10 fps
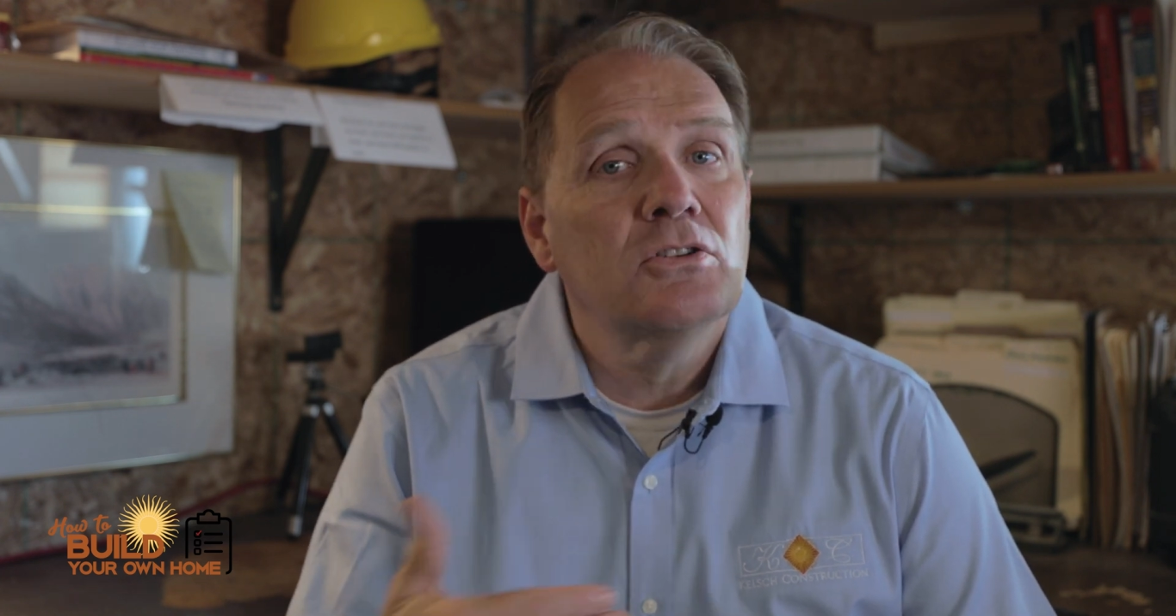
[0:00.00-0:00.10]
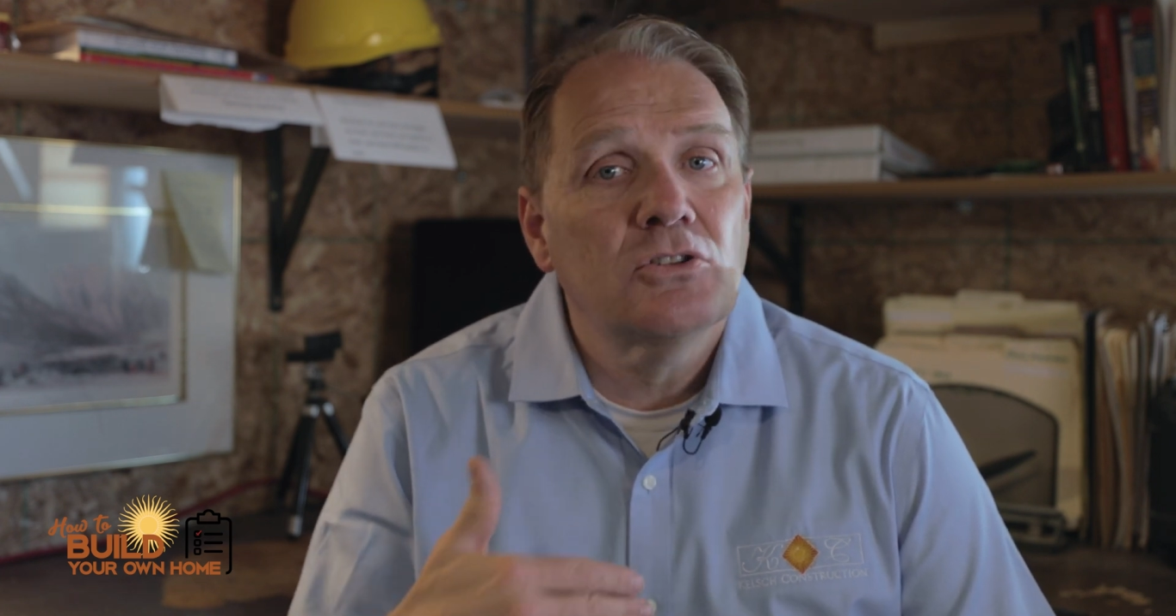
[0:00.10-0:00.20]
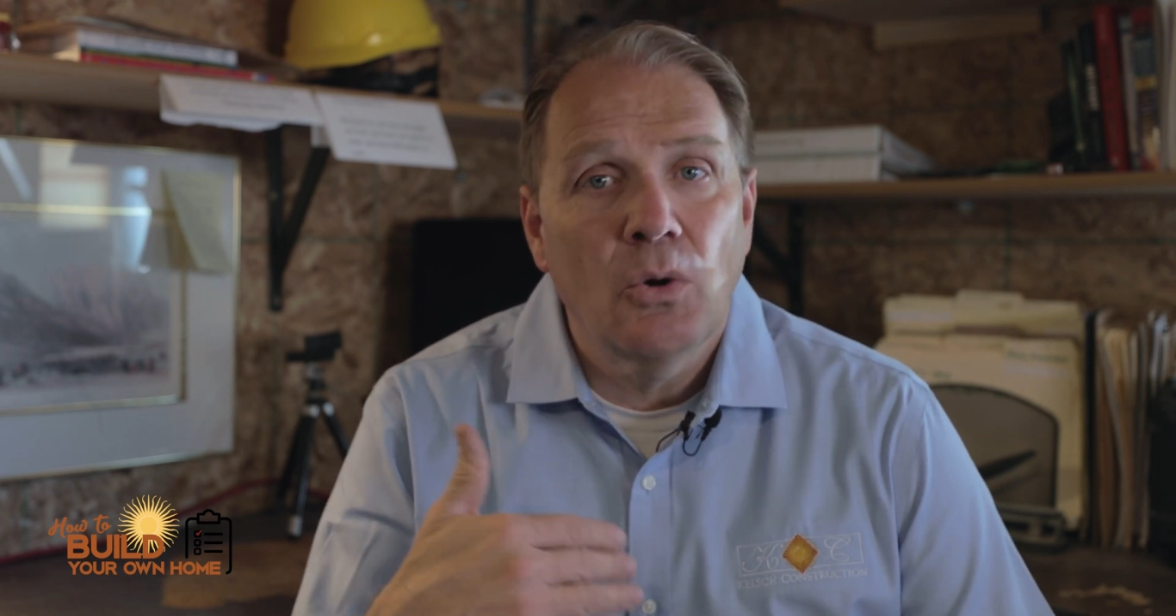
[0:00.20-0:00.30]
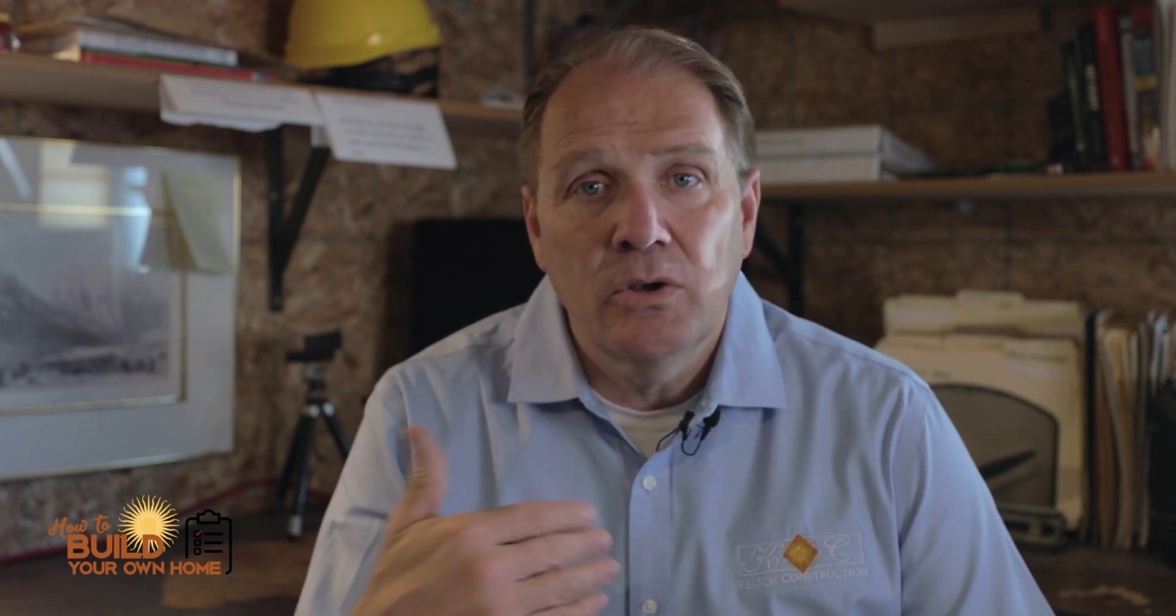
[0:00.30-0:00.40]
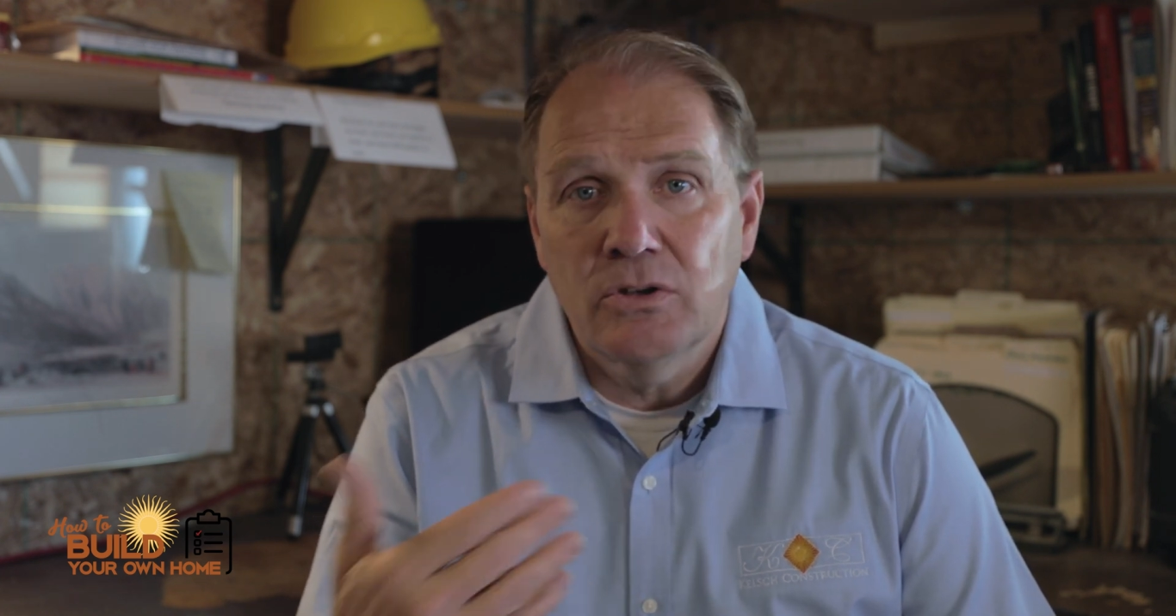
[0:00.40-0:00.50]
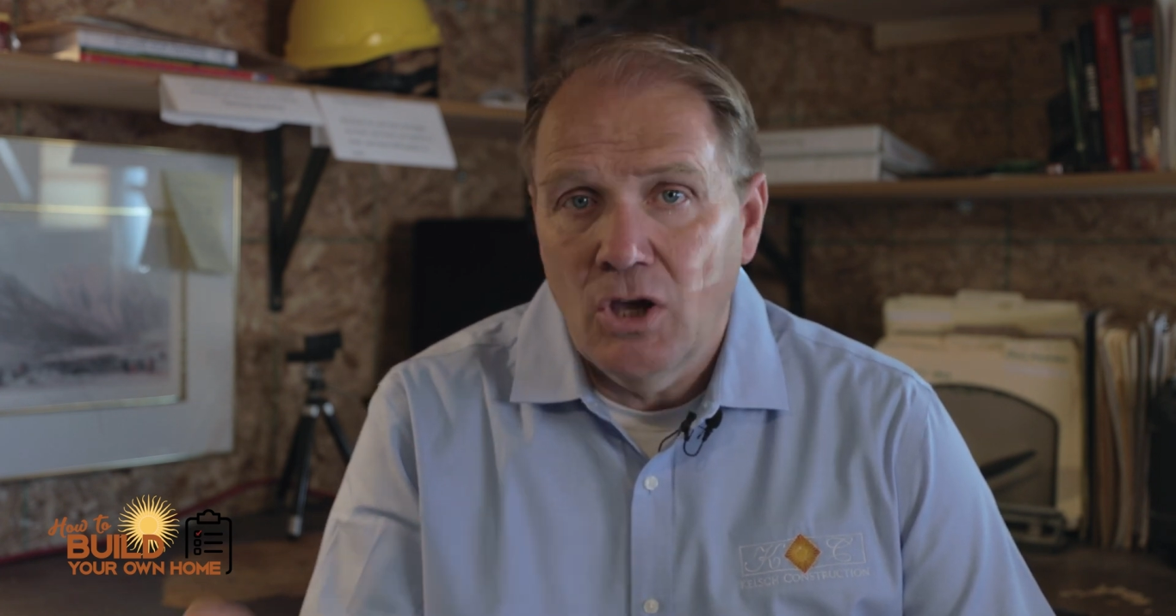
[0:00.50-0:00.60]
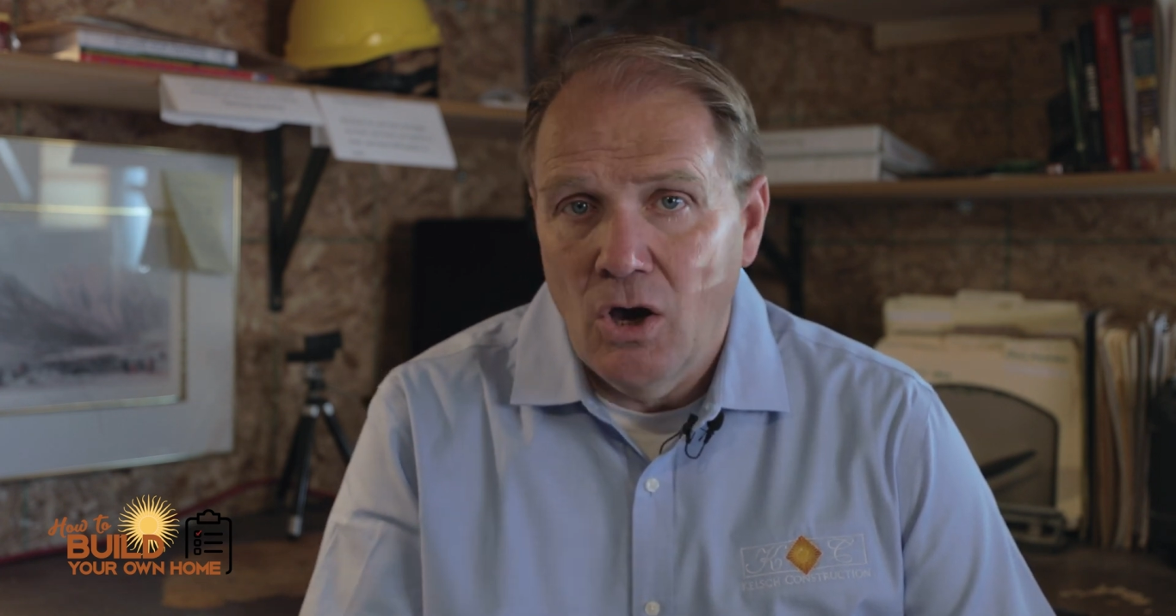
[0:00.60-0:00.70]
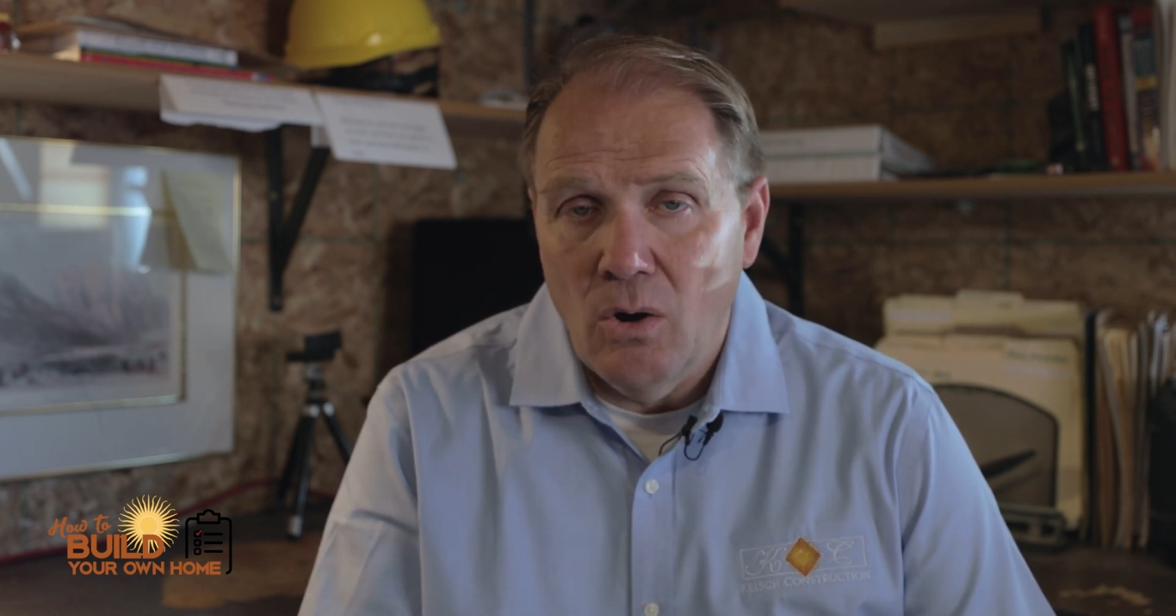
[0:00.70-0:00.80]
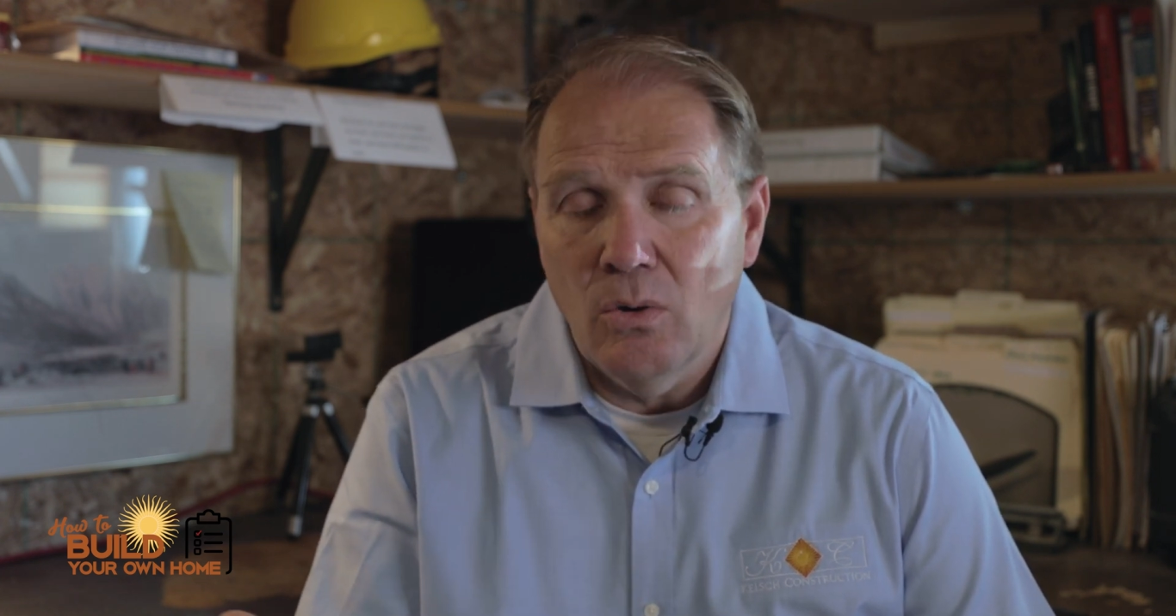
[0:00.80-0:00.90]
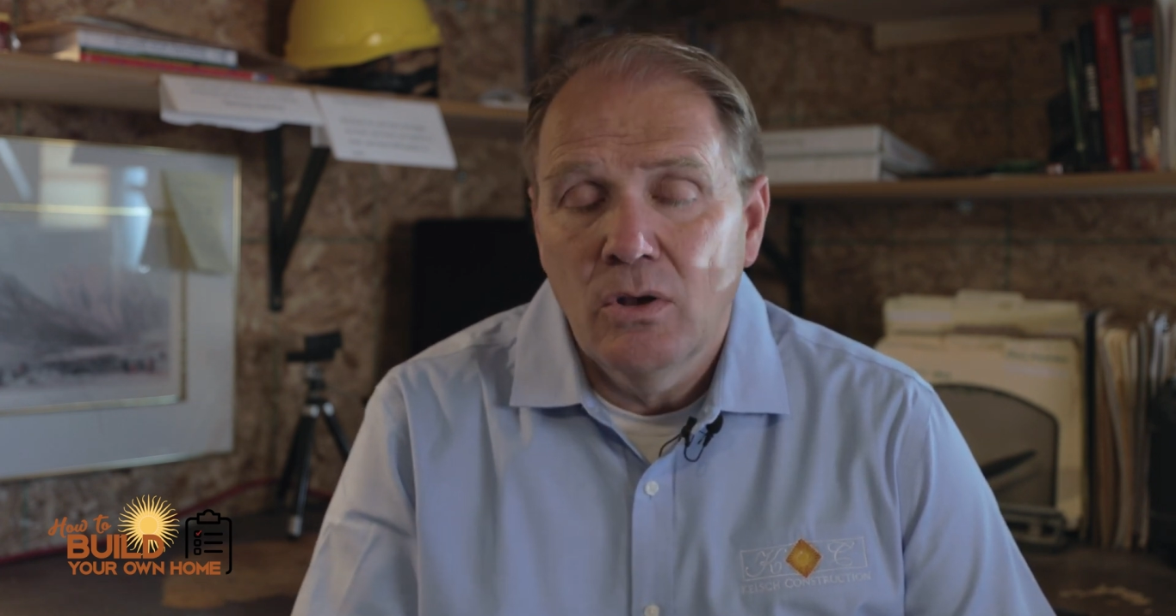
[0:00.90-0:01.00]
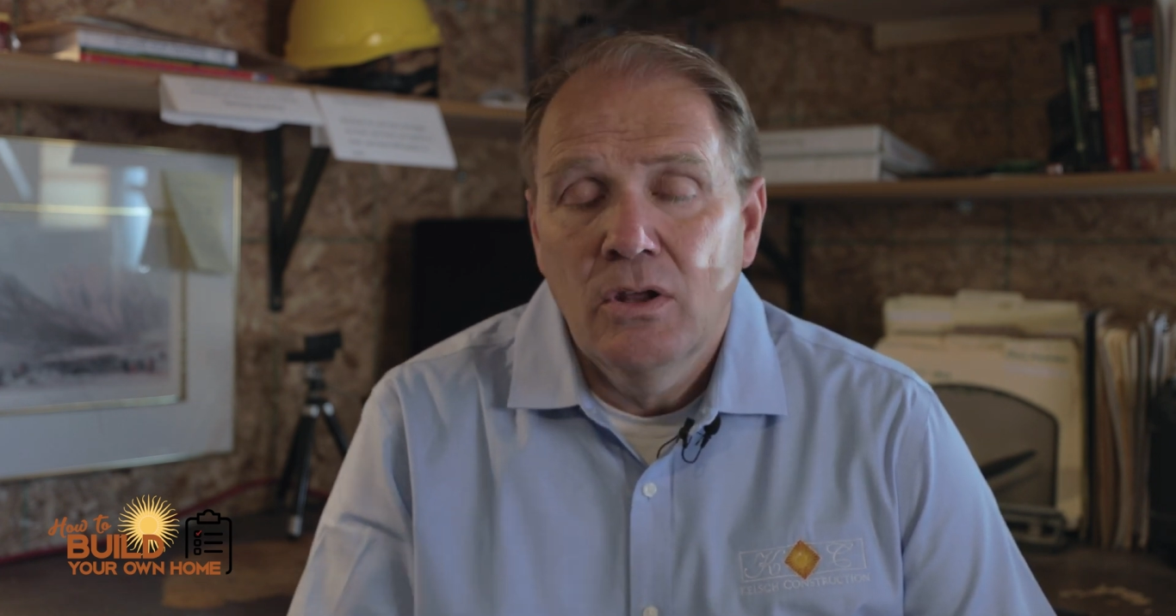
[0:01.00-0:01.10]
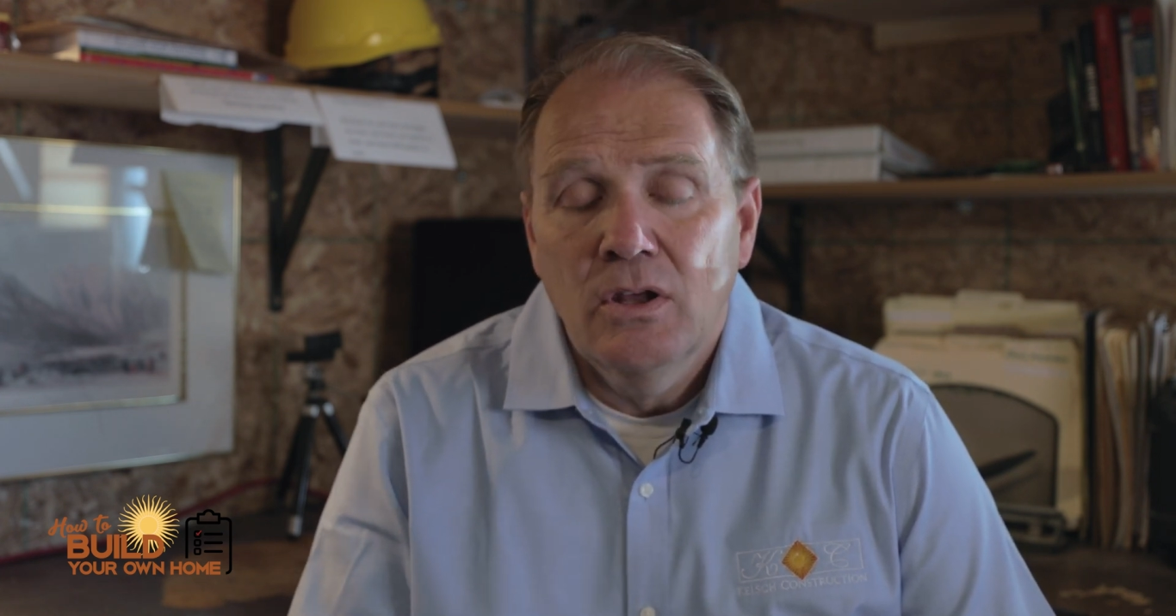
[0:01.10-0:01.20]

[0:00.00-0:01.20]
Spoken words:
is going to go.